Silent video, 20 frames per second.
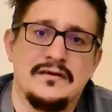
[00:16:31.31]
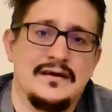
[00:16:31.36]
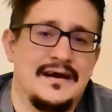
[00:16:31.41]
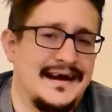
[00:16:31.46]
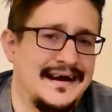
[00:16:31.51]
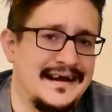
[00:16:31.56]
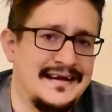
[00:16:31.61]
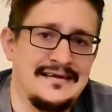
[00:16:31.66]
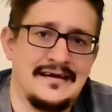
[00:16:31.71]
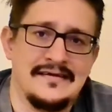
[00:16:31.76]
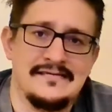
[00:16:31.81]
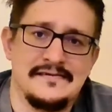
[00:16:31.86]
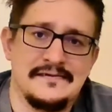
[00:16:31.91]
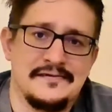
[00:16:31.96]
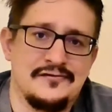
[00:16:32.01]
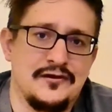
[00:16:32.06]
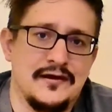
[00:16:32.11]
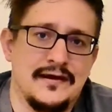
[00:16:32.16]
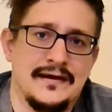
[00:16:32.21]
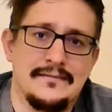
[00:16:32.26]
and it does the
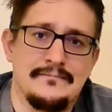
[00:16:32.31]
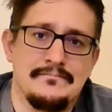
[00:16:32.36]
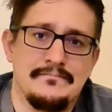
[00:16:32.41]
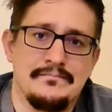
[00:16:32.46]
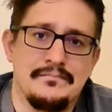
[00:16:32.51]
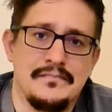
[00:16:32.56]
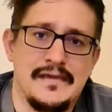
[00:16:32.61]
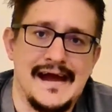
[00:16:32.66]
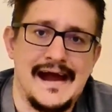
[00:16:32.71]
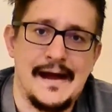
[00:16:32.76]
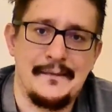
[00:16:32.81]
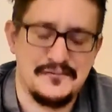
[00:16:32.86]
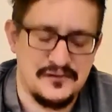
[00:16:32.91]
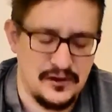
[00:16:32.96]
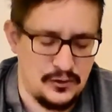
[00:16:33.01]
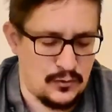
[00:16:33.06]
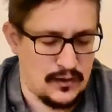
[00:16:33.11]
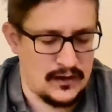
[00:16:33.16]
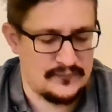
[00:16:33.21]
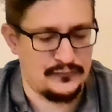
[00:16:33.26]
trick.
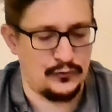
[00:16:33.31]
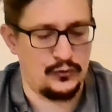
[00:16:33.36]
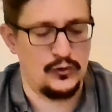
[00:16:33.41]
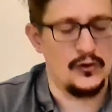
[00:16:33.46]
Absolutely wonderful.